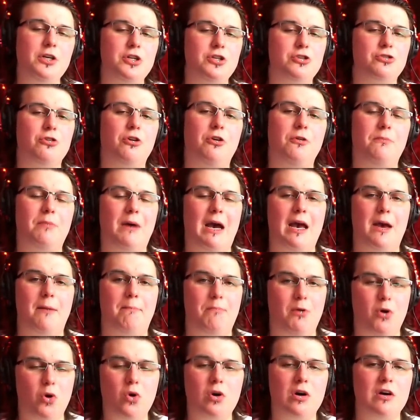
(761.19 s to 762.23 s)
controlled by a
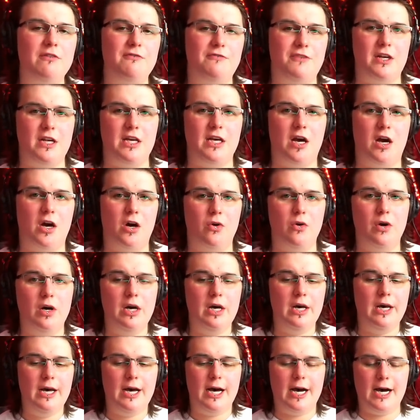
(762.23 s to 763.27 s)
porn video,
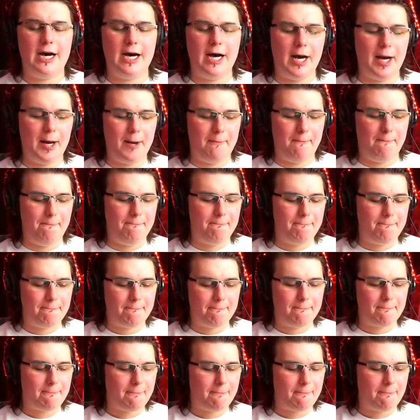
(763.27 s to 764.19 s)
um,